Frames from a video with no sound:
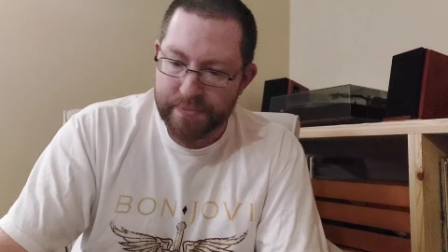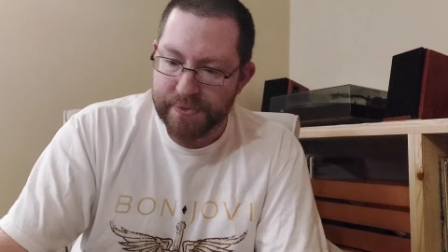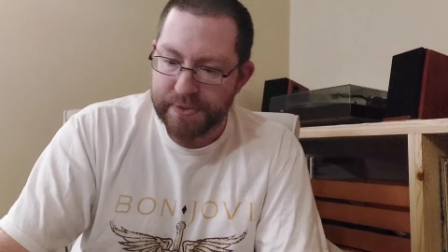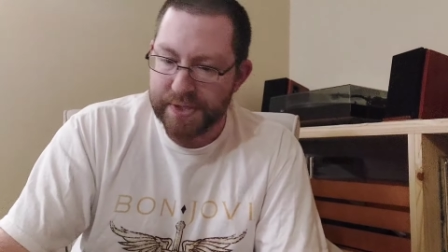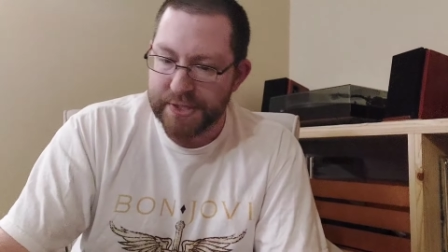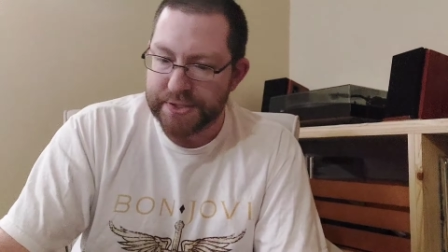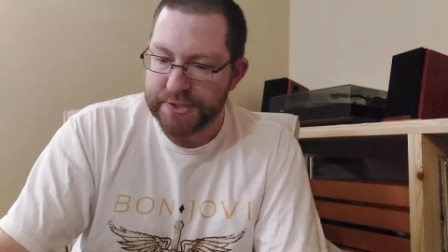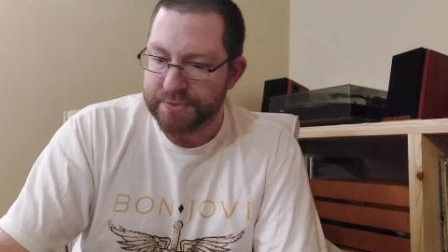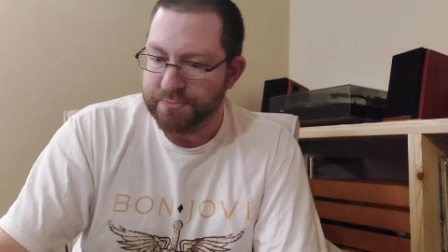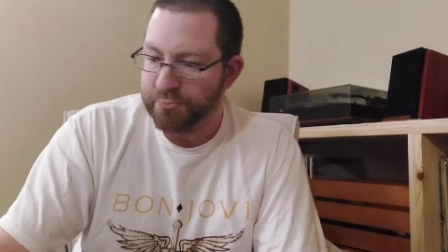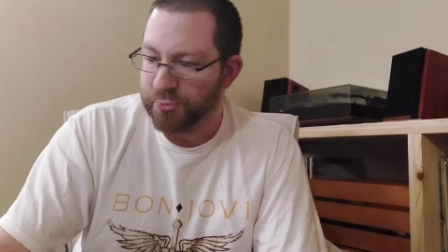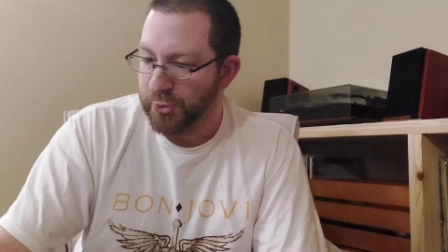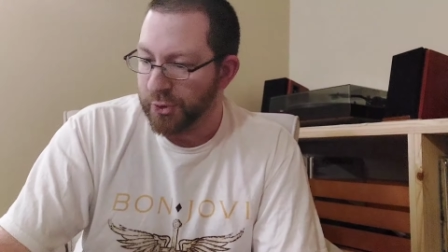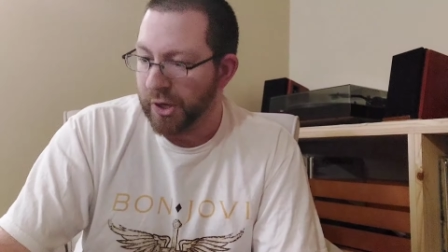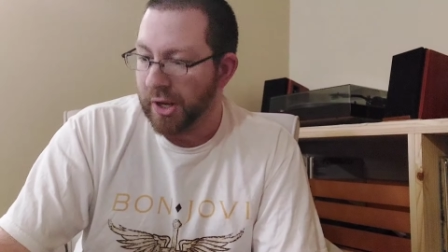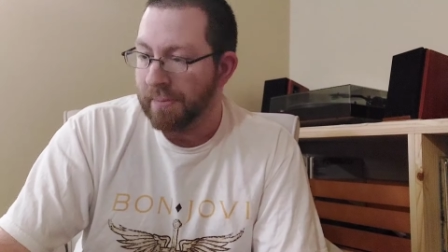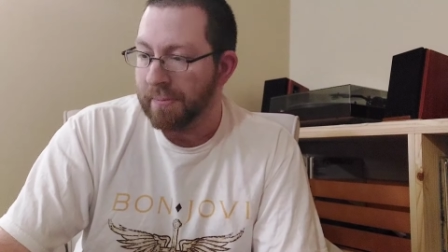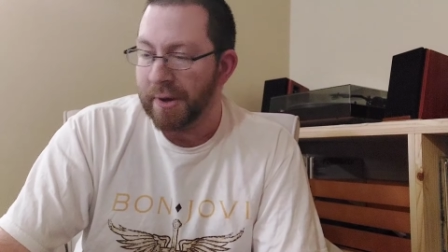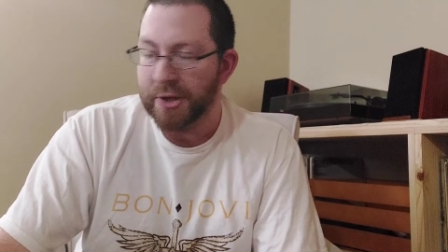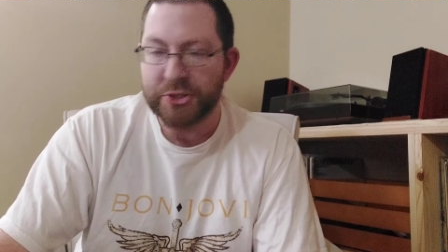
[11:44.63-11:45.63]
this
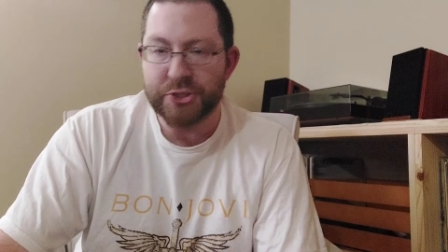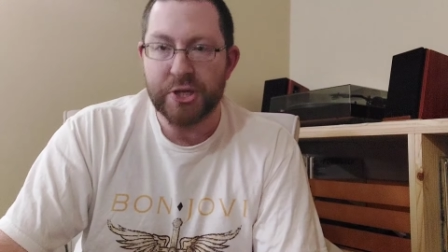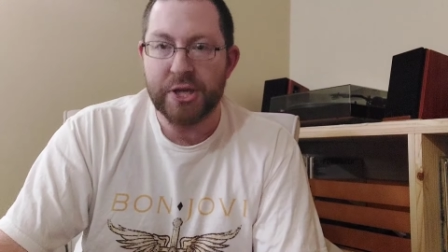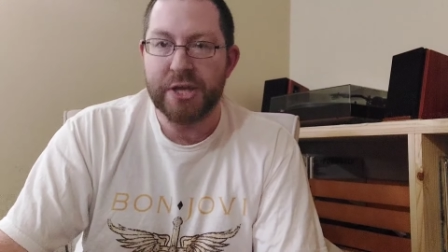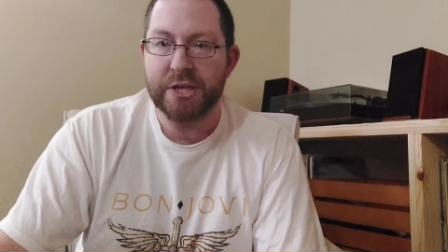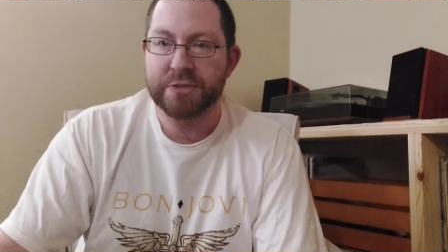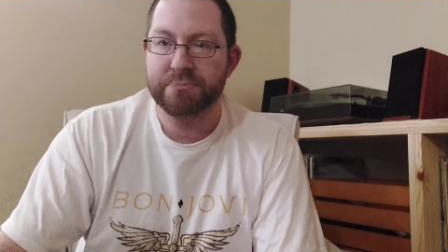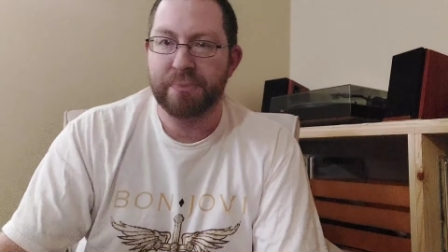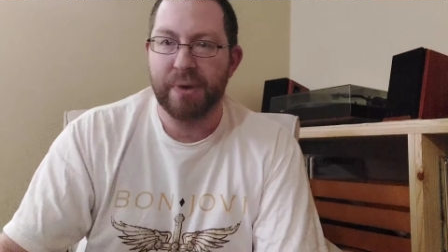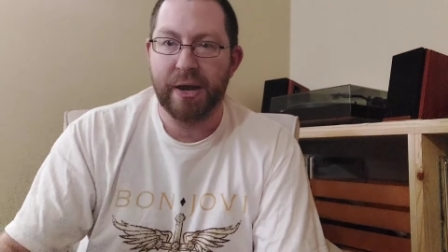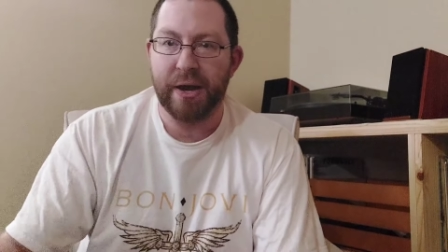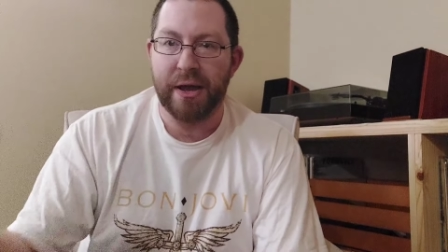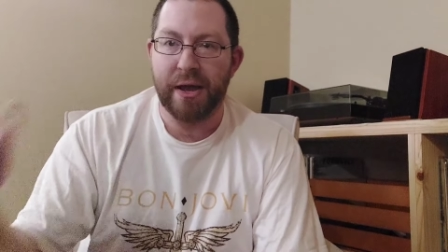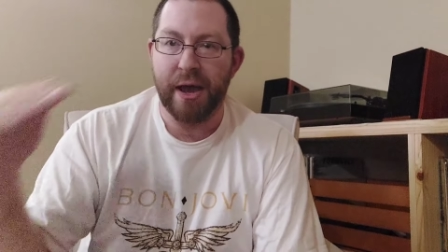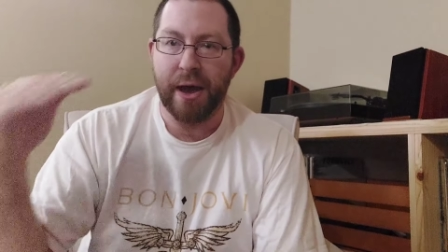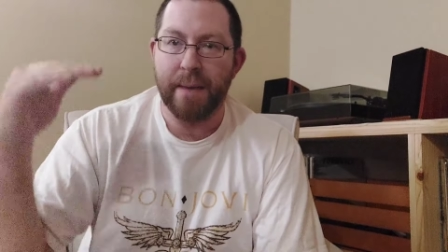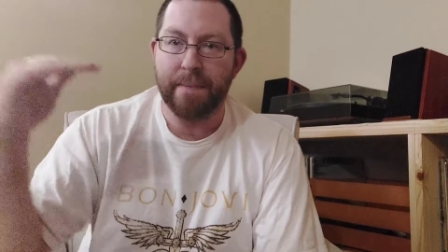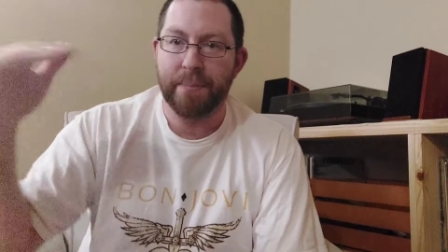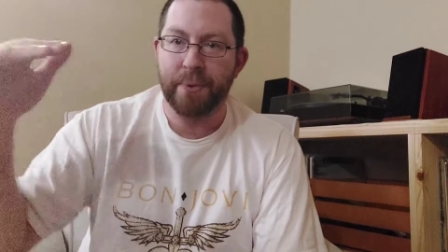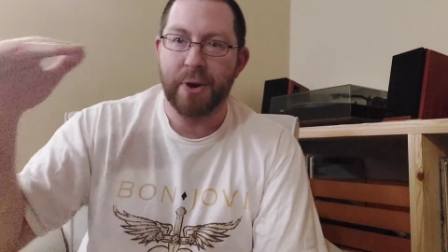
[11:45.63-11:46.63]
pretty much is my
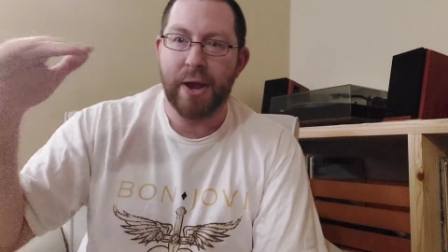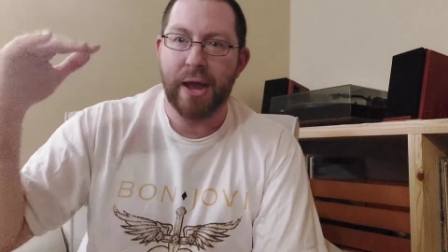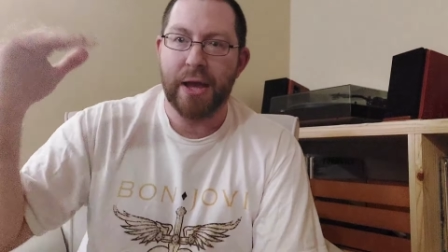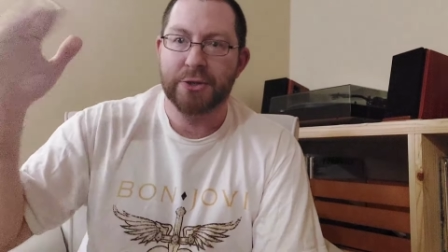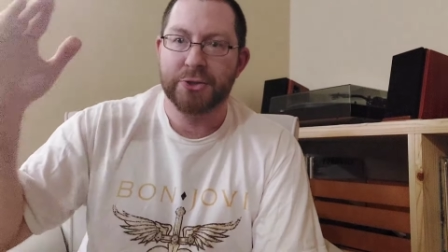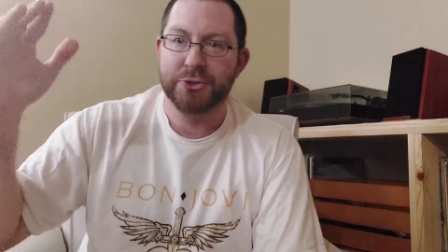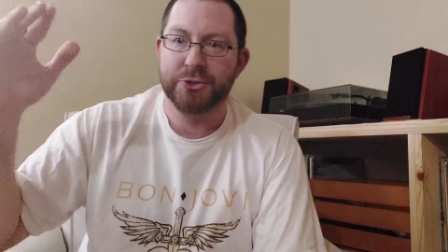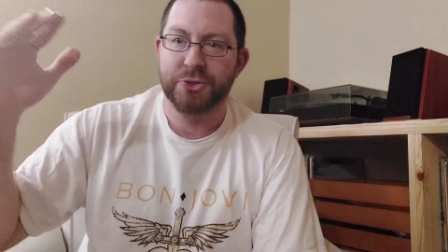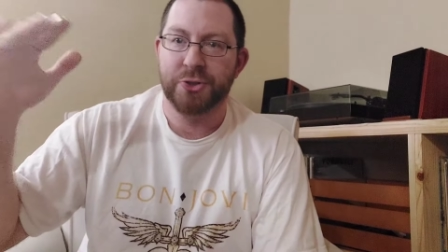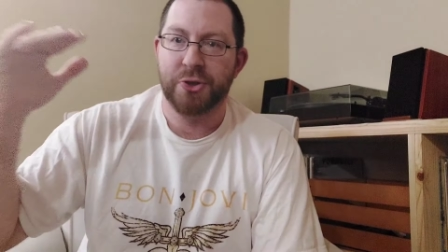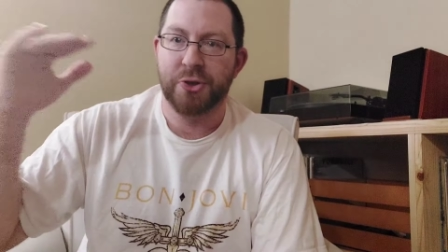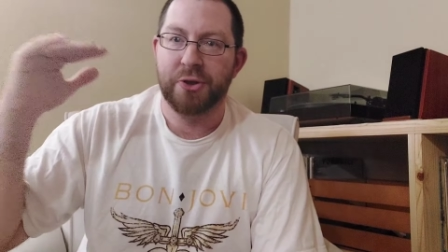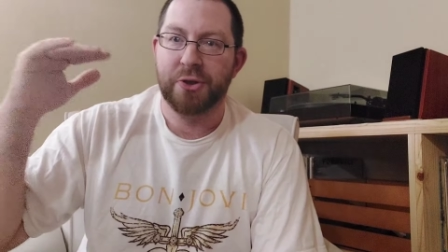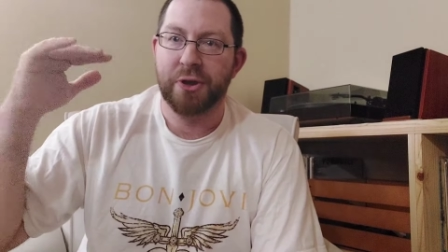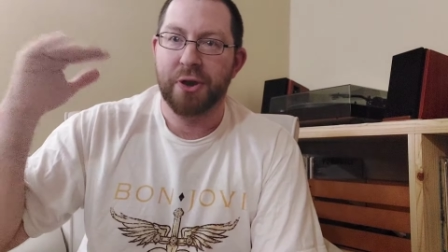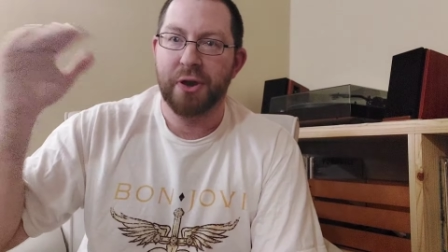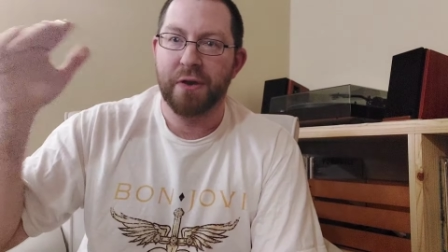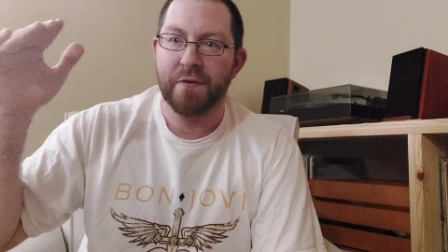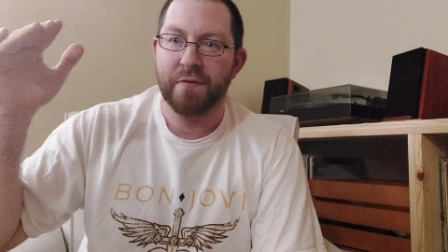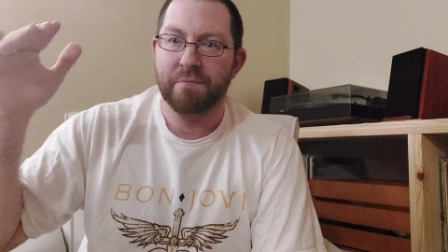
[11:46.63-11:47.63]
upper echelon
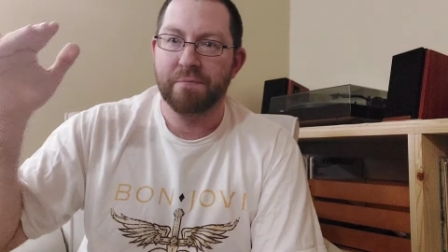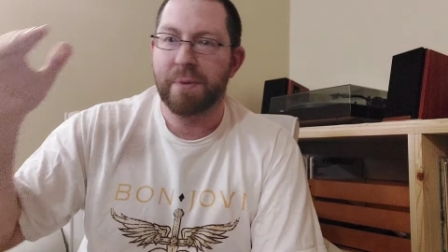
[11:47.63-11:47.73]
of